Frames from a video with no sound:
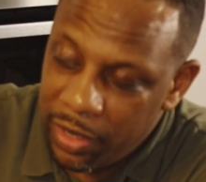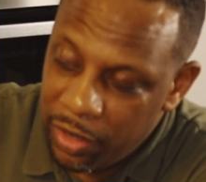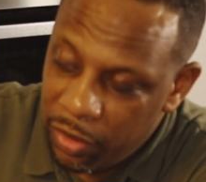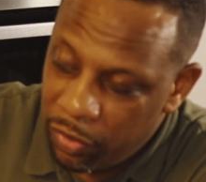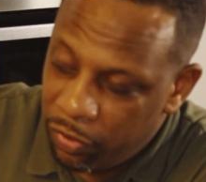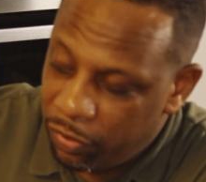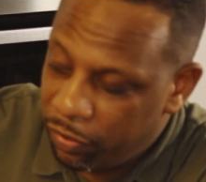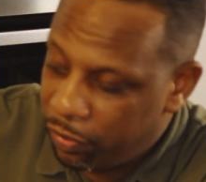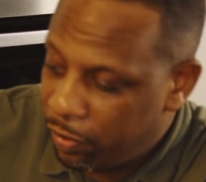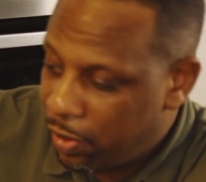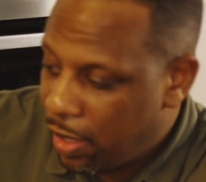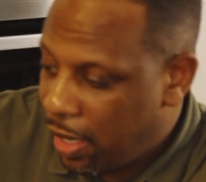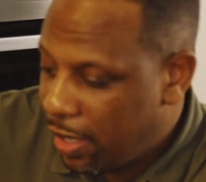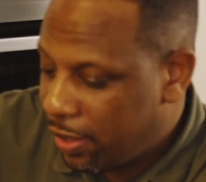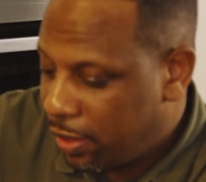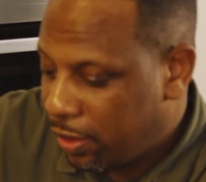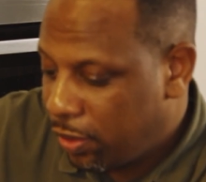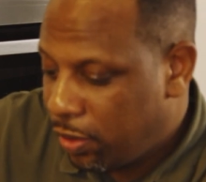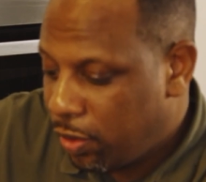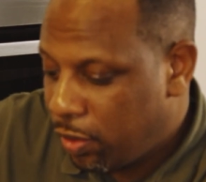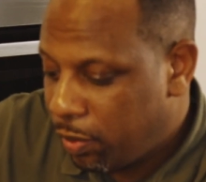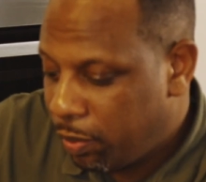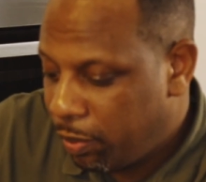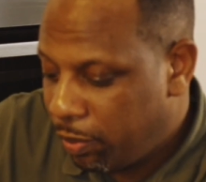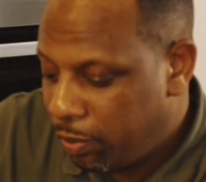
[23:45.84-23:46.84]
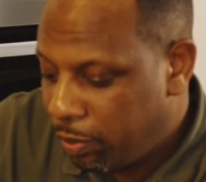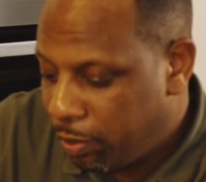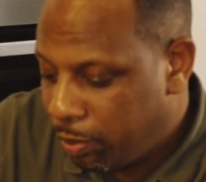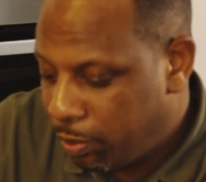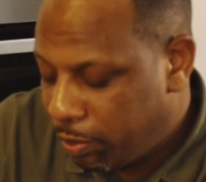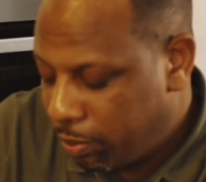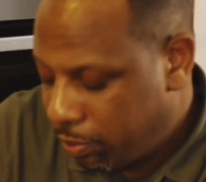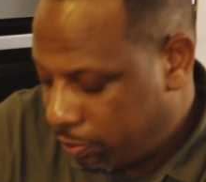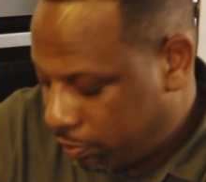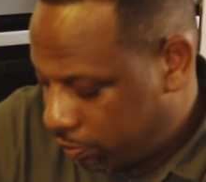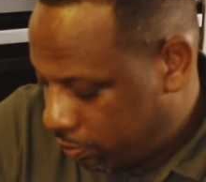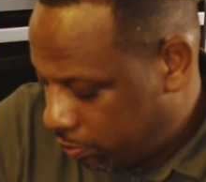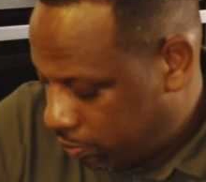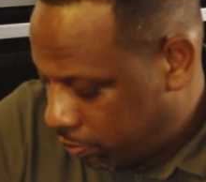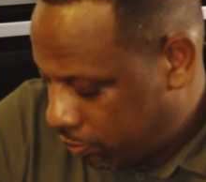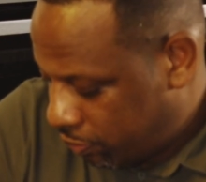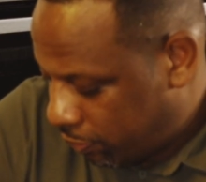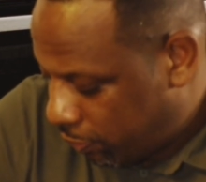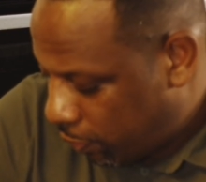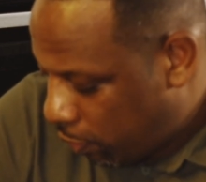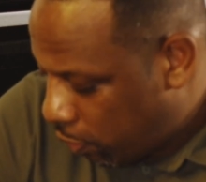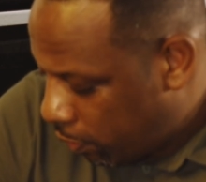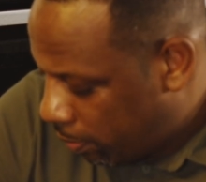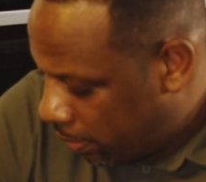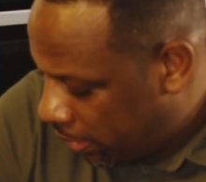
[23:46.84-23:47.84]
you've kind of gone
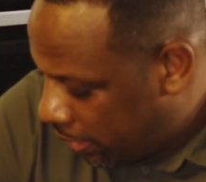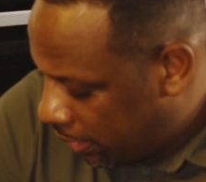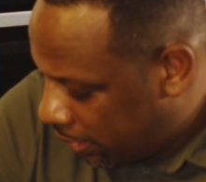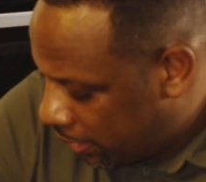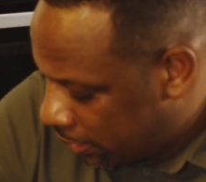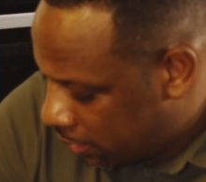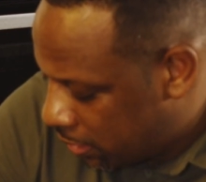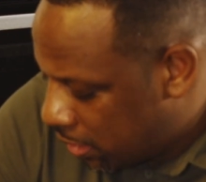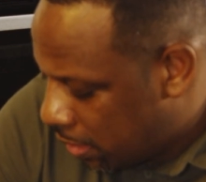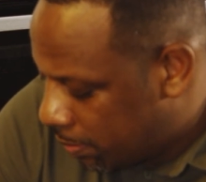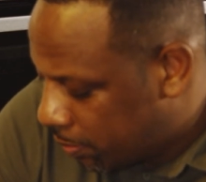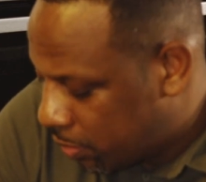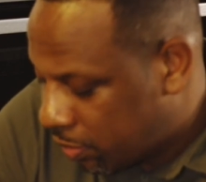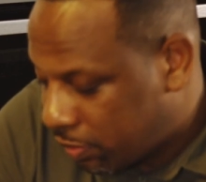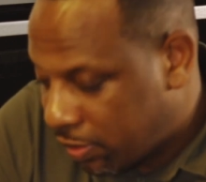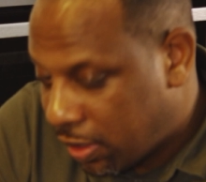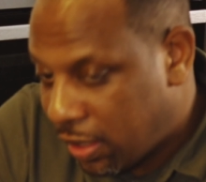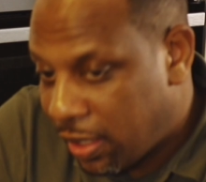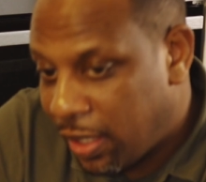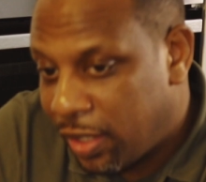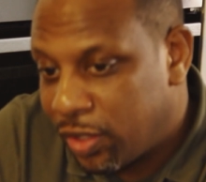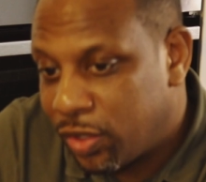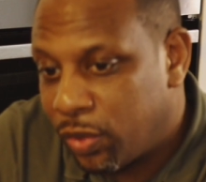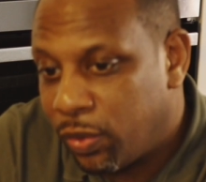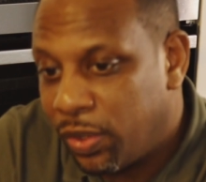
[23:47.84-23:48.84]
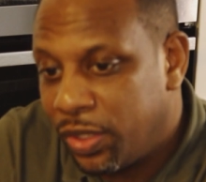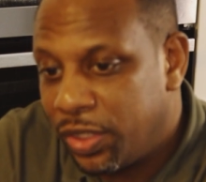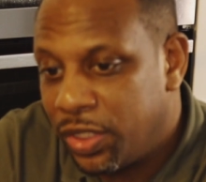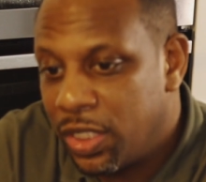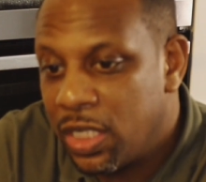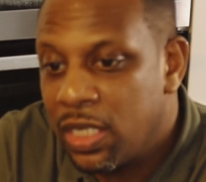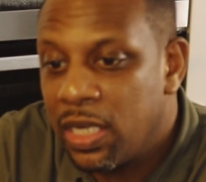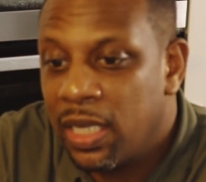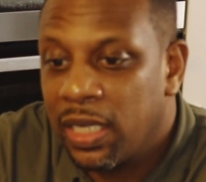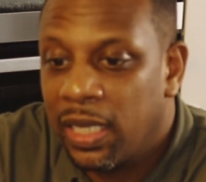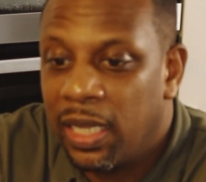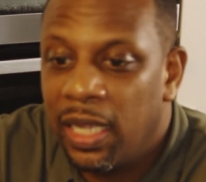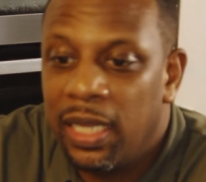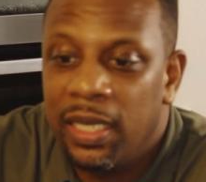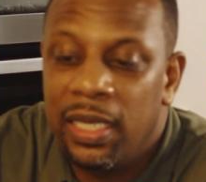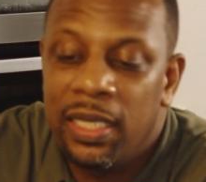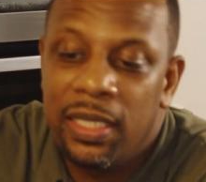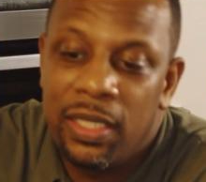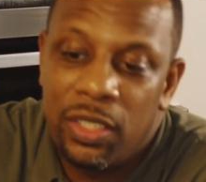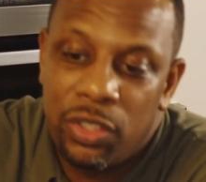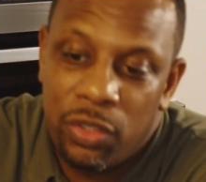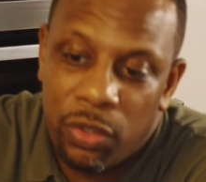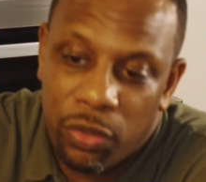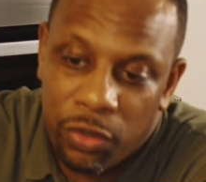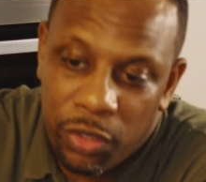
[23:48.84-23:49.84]
for me in terms of the next question. Again,
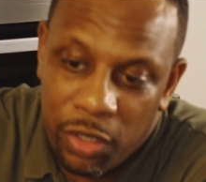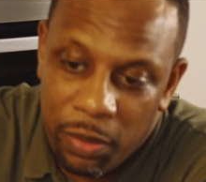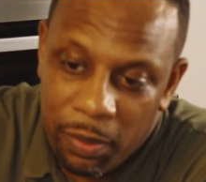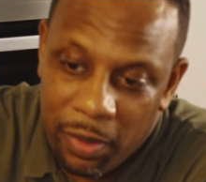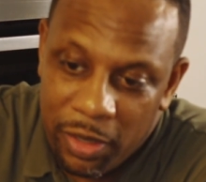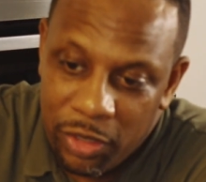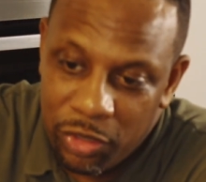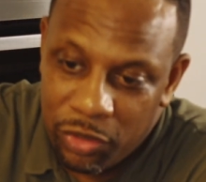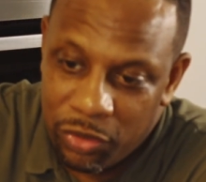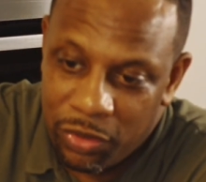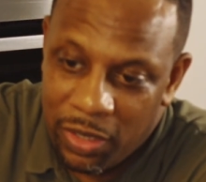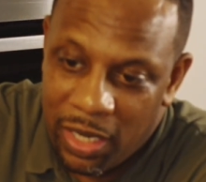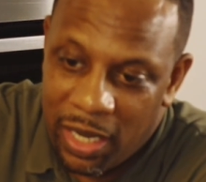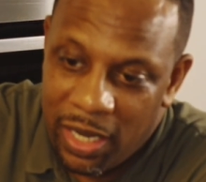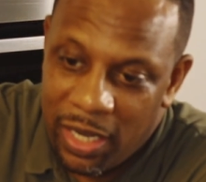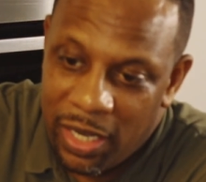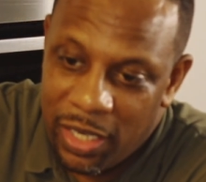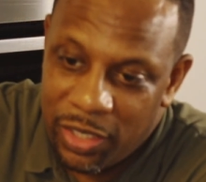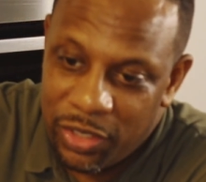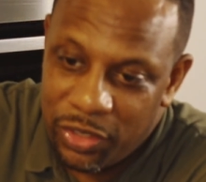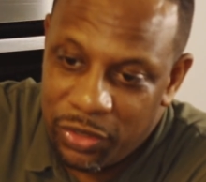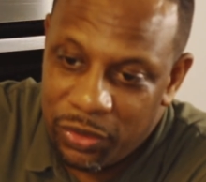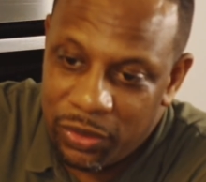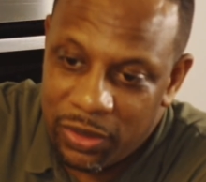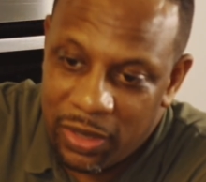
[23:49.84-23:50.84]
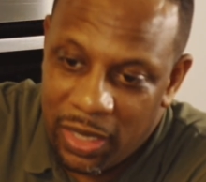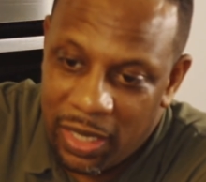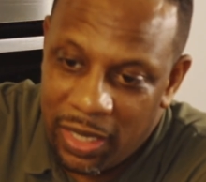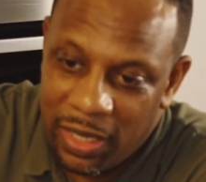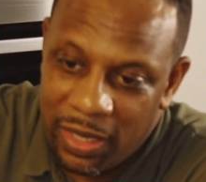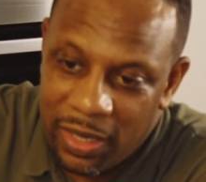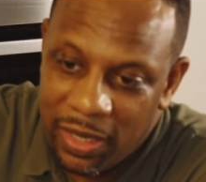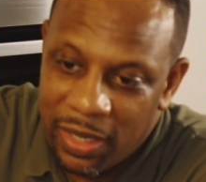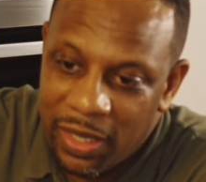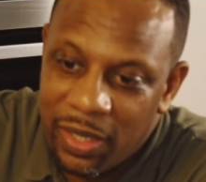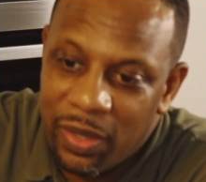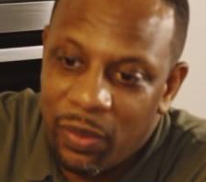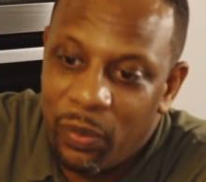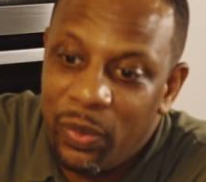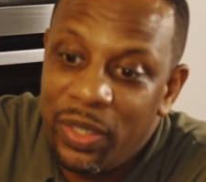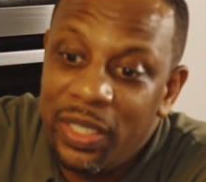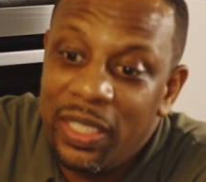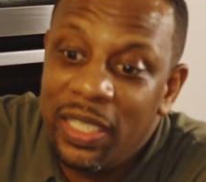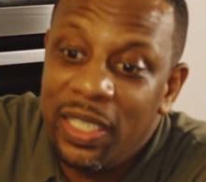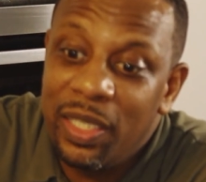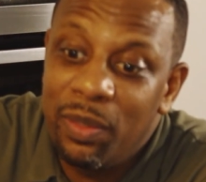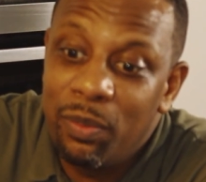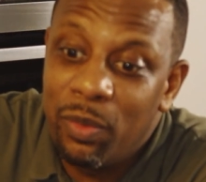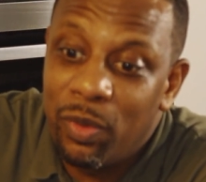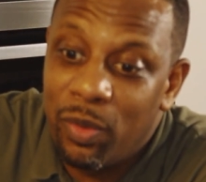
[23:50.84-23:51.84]
in the documentary, I heard you say we
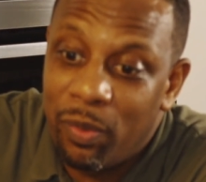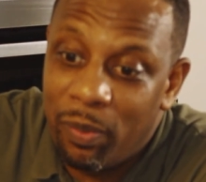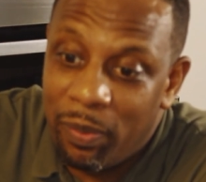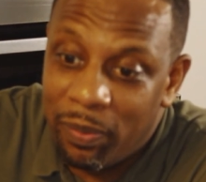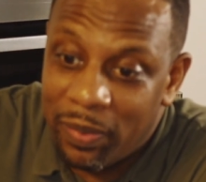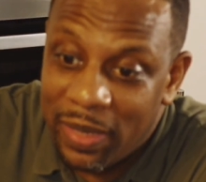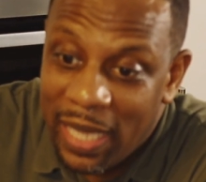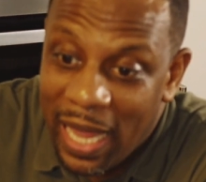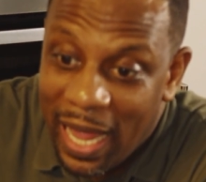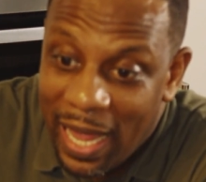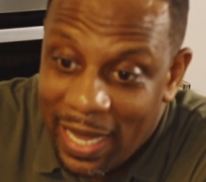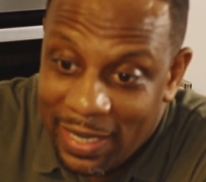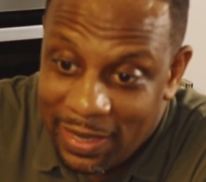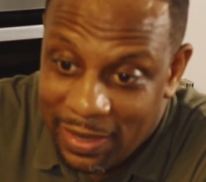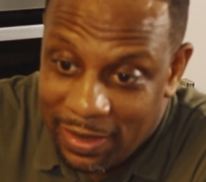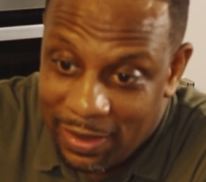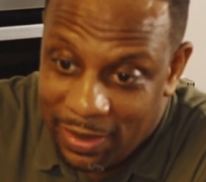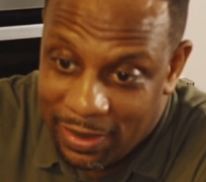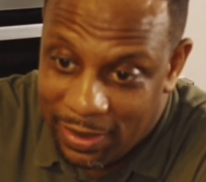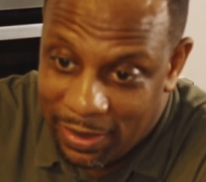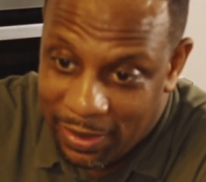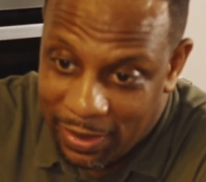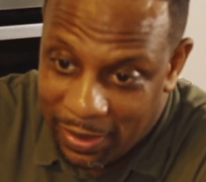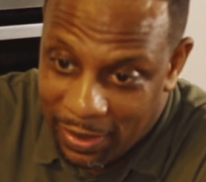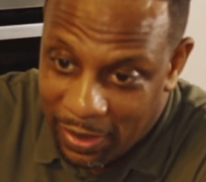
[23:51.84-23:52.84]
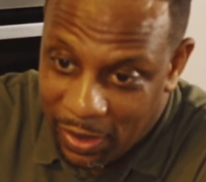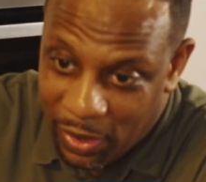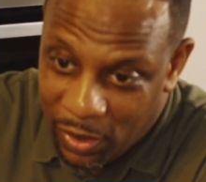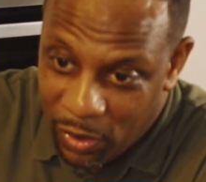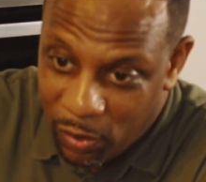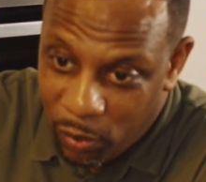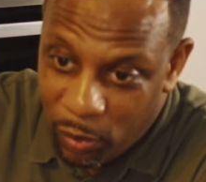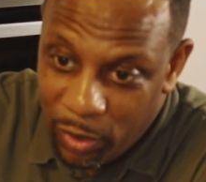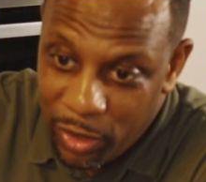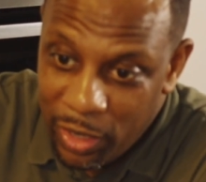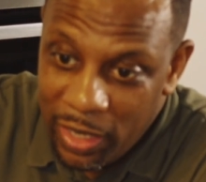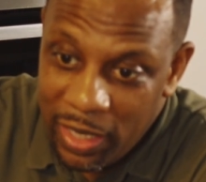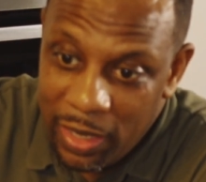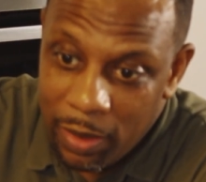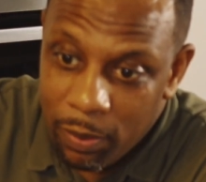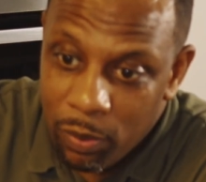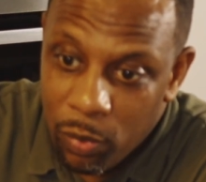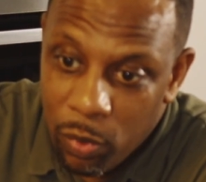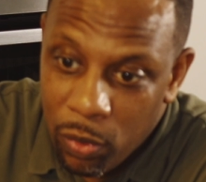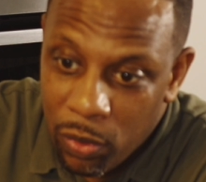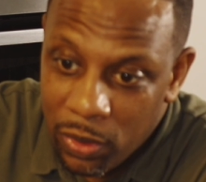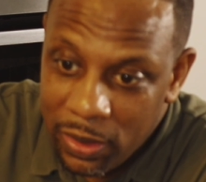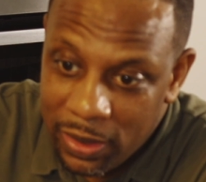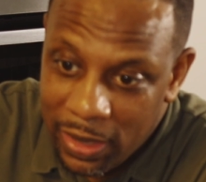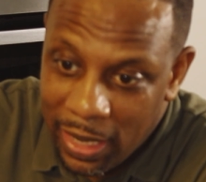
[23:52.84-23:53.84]
need more dads. Yeah, we need
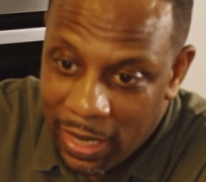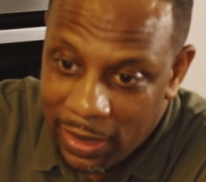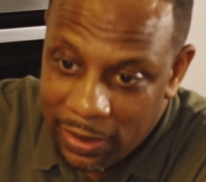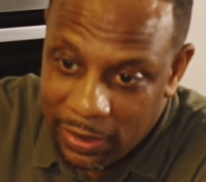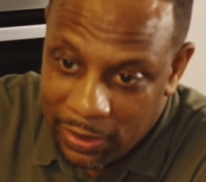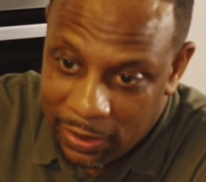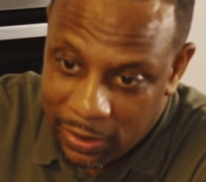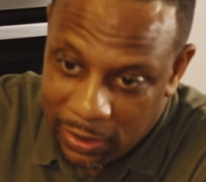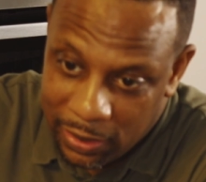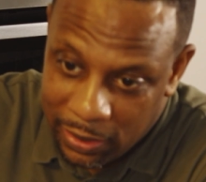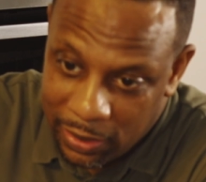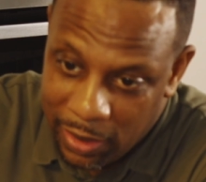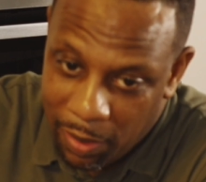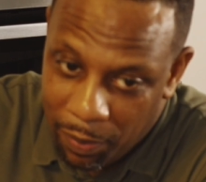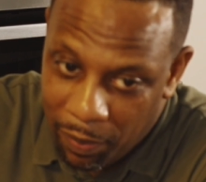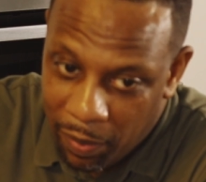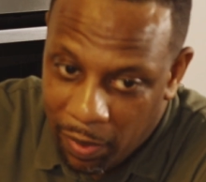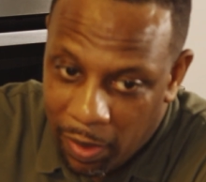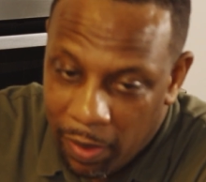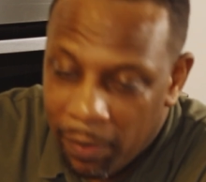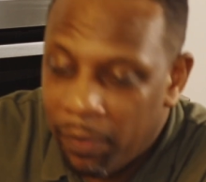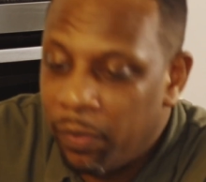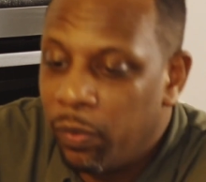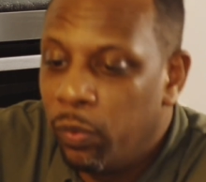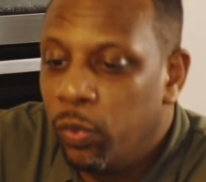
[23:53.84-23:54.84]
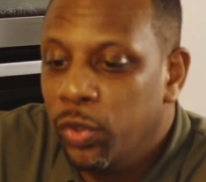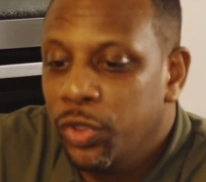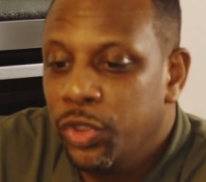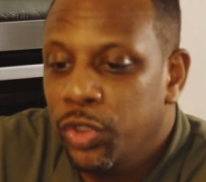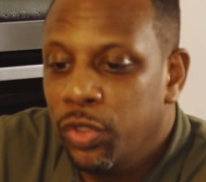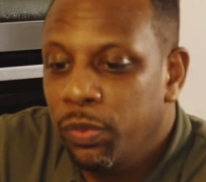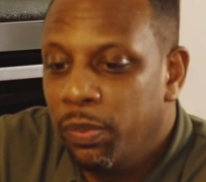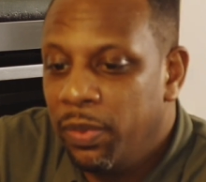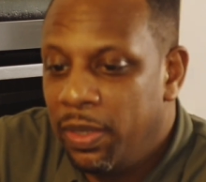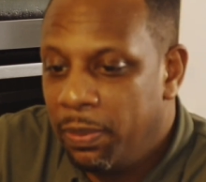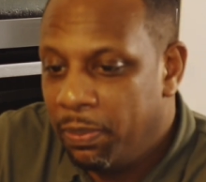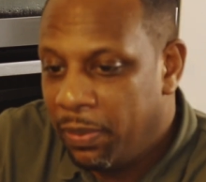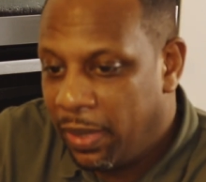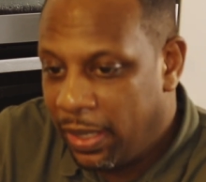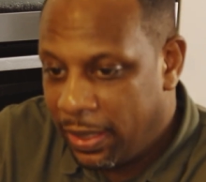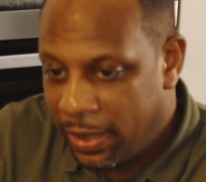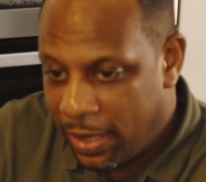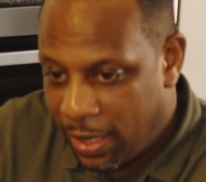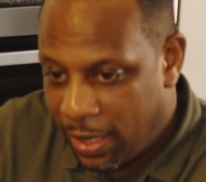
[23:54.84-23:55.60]
more up. dads to step up. What do you mean by